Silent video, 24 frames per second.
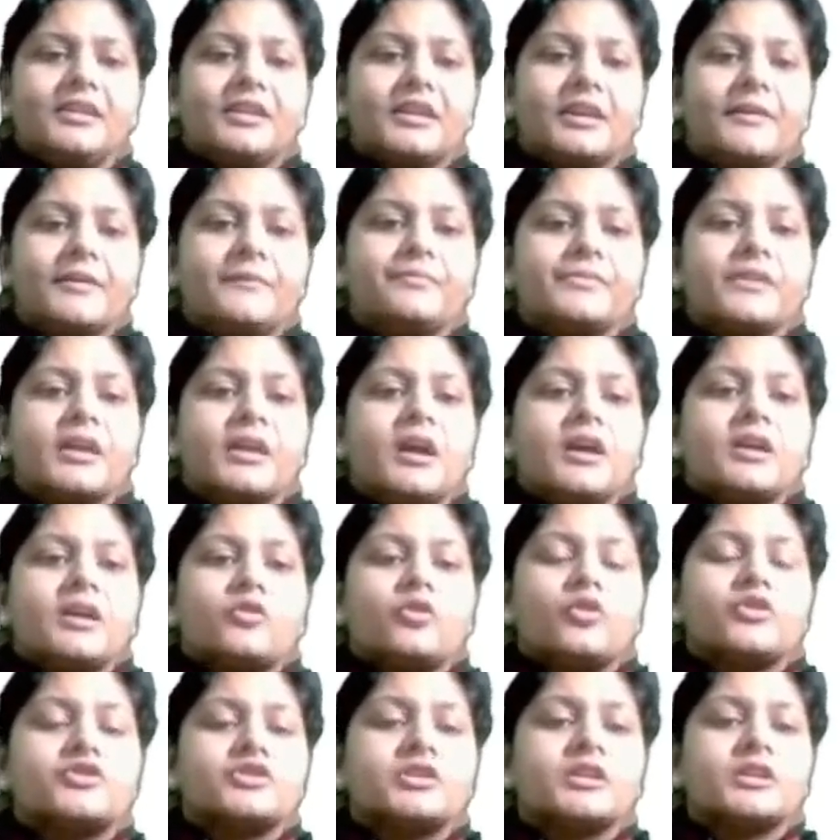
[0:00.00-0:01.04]
Okay.
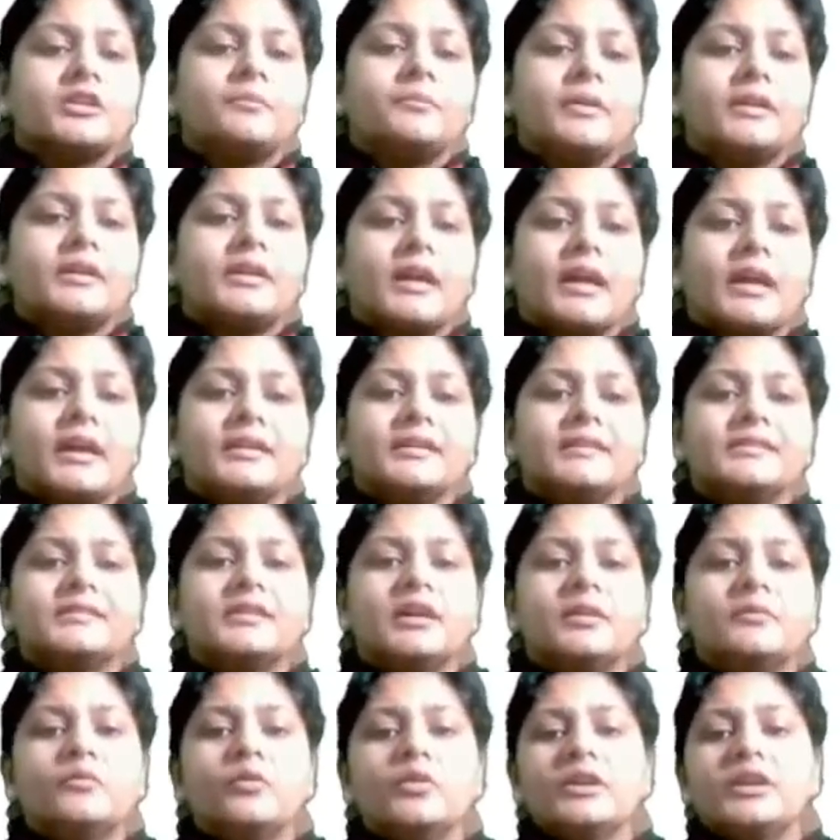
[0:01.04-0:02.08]
Question number 10 is
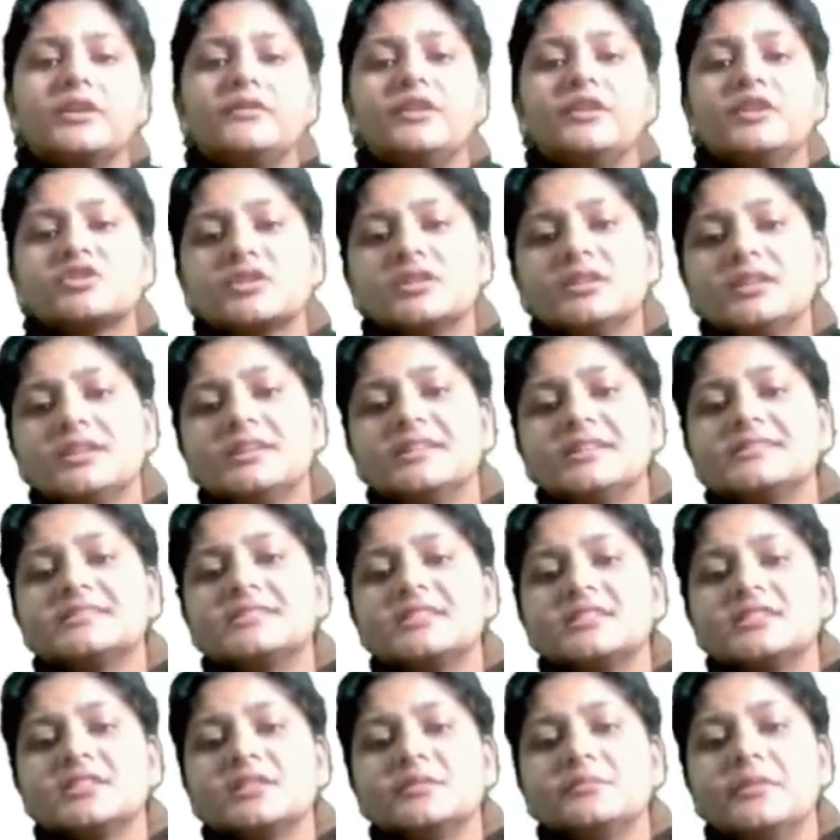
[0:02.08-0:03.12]
the motivation is
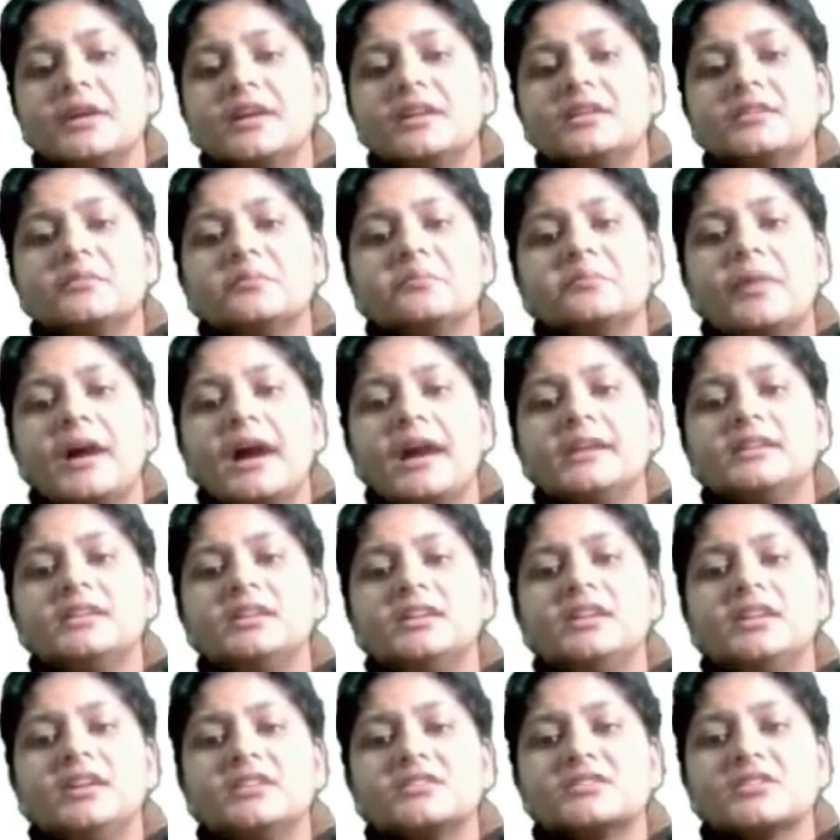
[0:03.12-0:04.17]
determined by
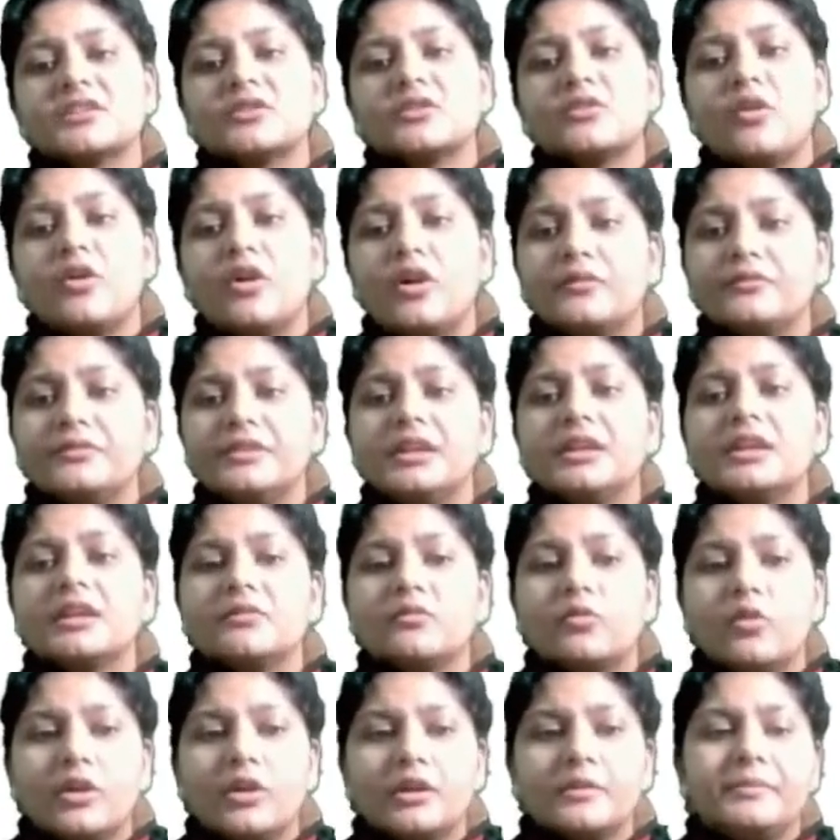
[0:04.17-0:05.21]
the nature of the
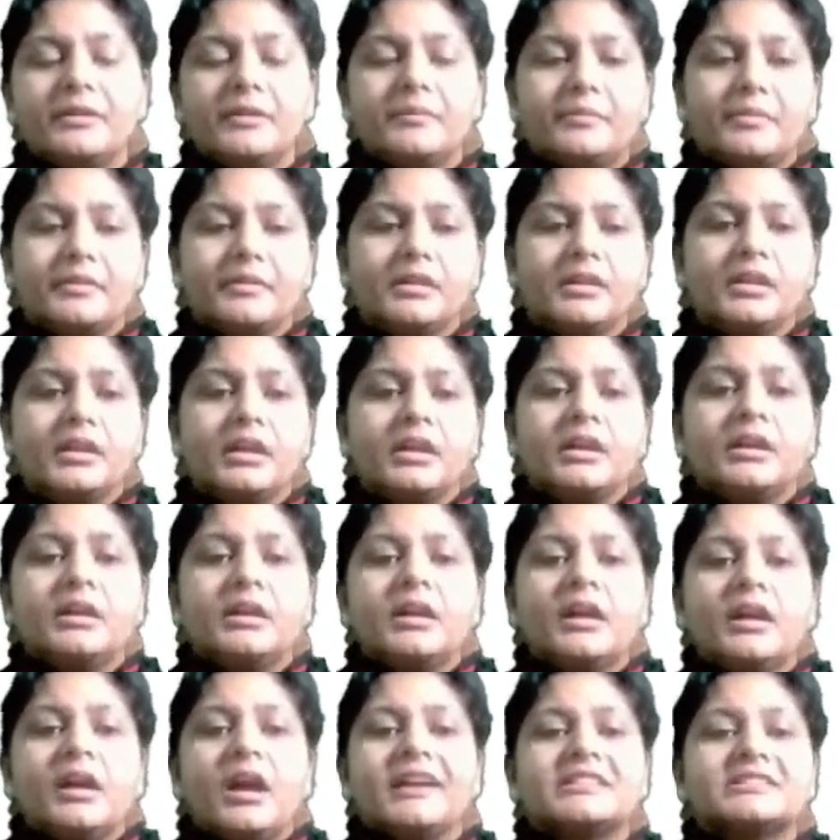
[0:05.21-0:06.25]
reward people
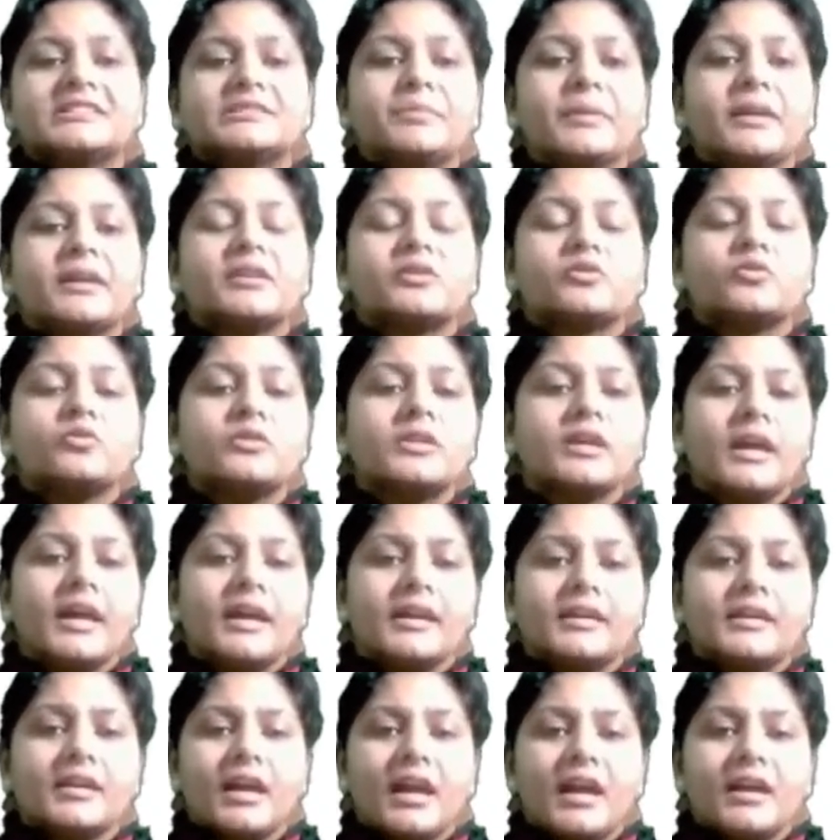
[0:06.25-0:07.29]
expect to
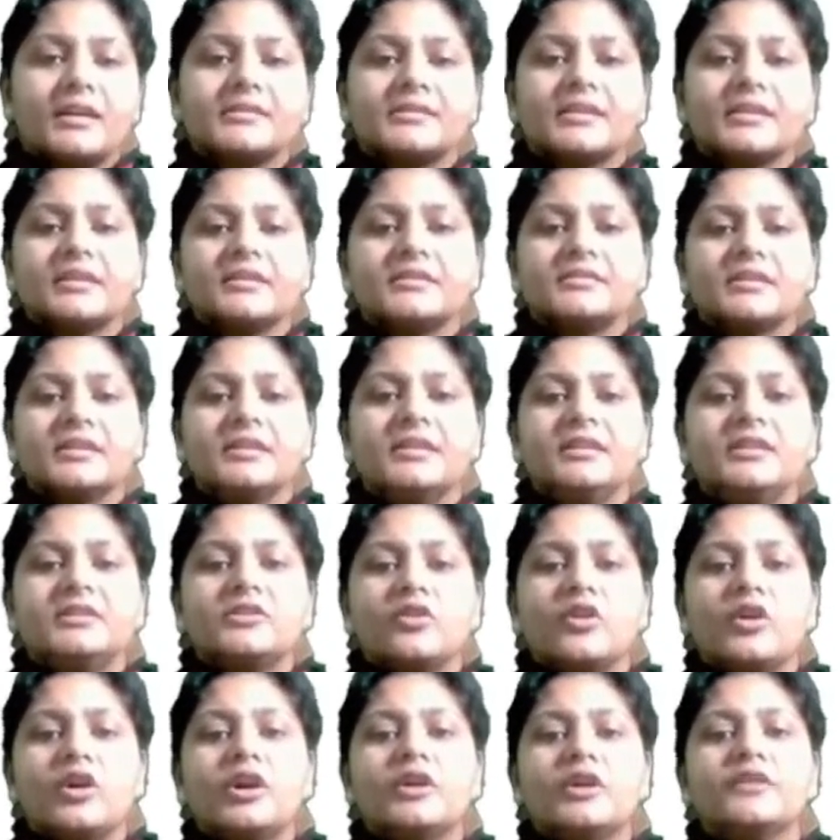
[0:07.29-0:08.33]
get as a result
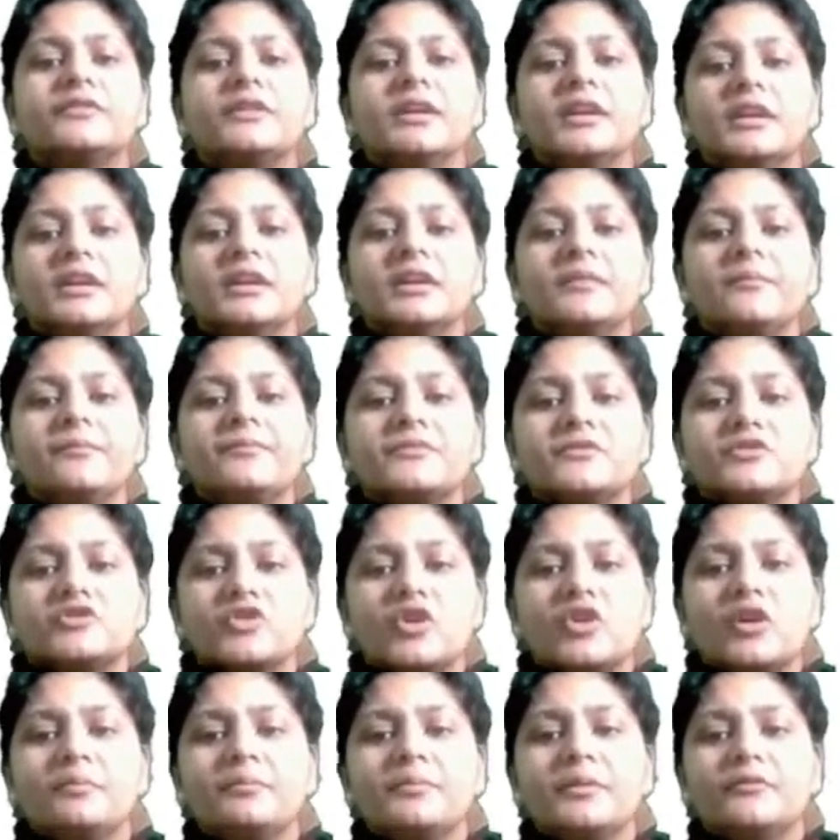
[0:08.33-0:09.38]
of their
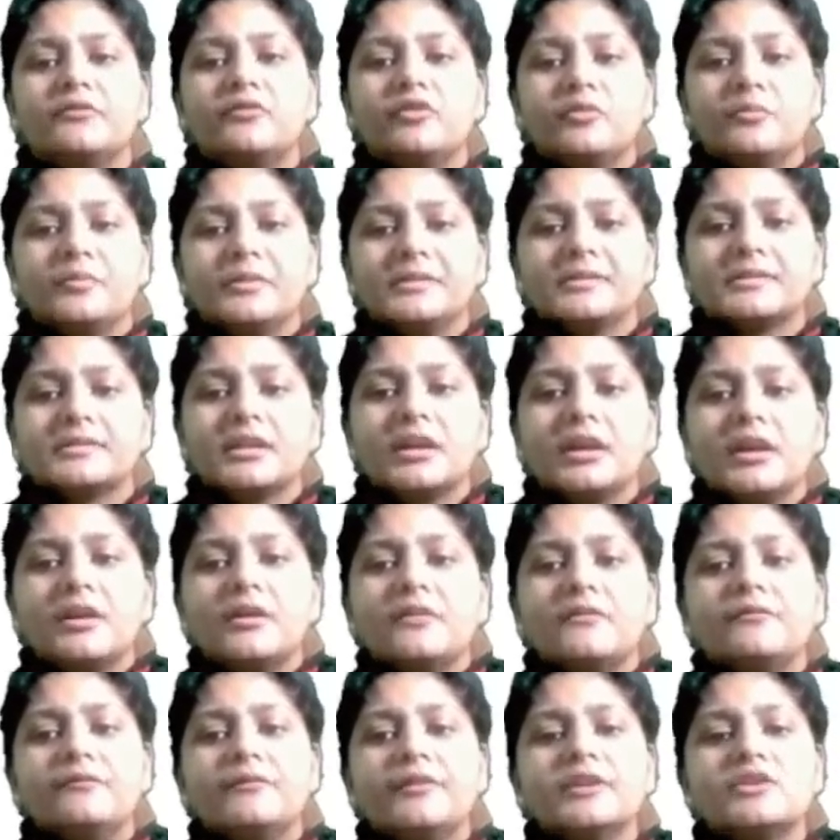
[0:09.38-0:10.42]
job performance.
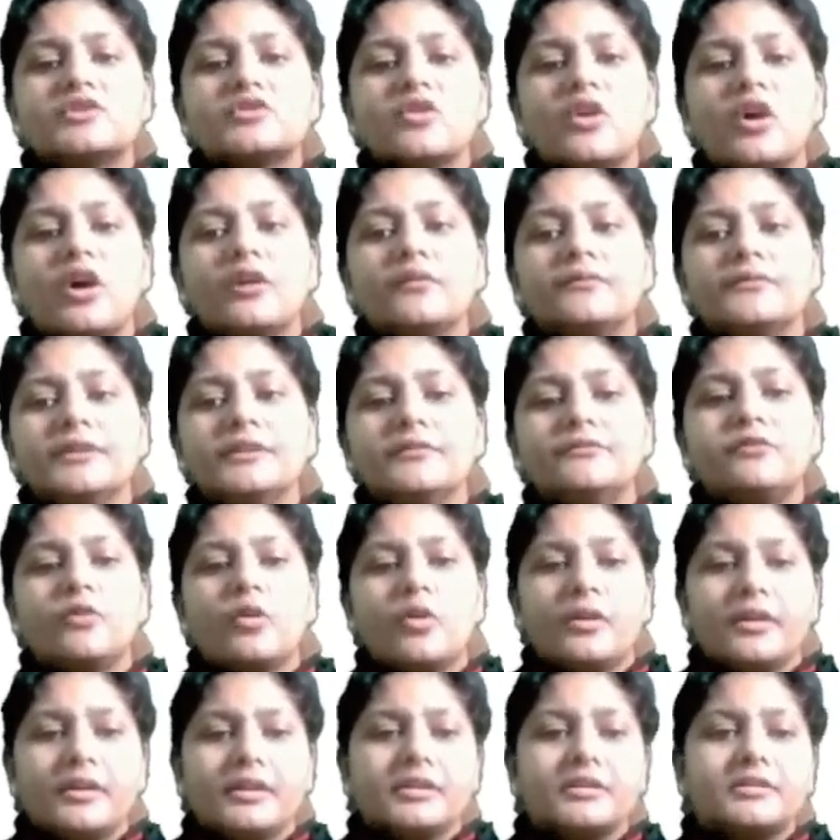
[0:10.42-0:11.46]
Which of the
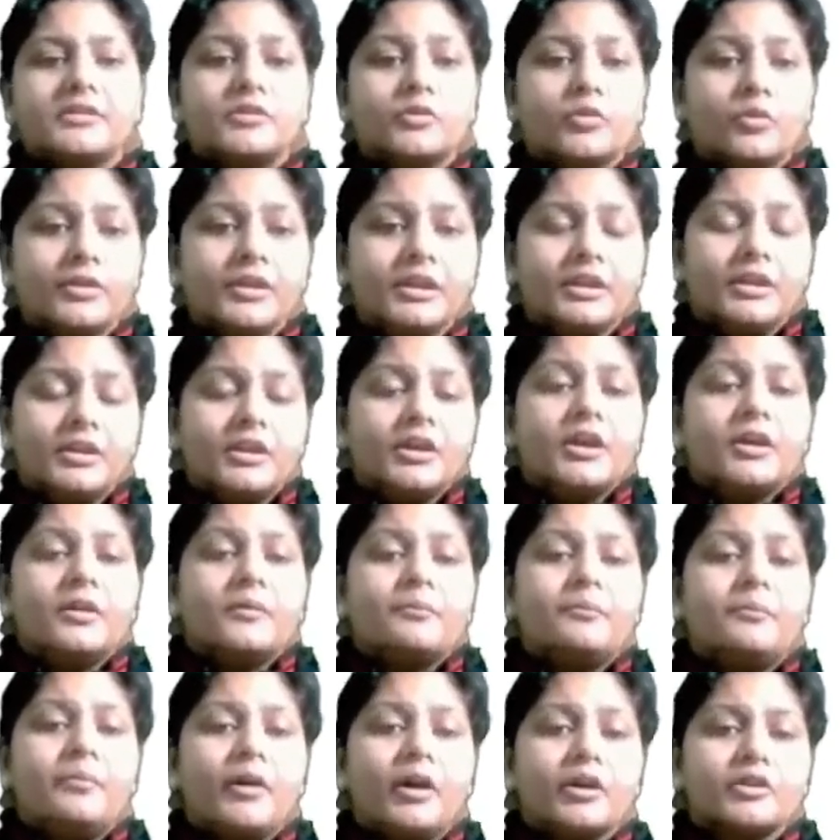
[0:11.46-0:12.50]
following theory
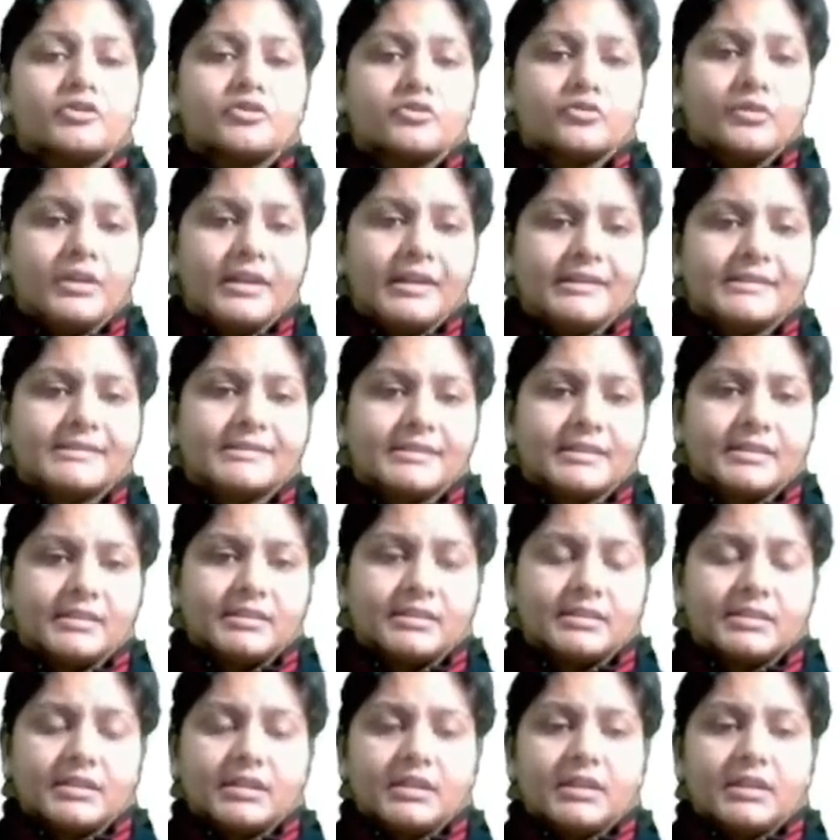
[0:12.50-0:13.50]
postulates it?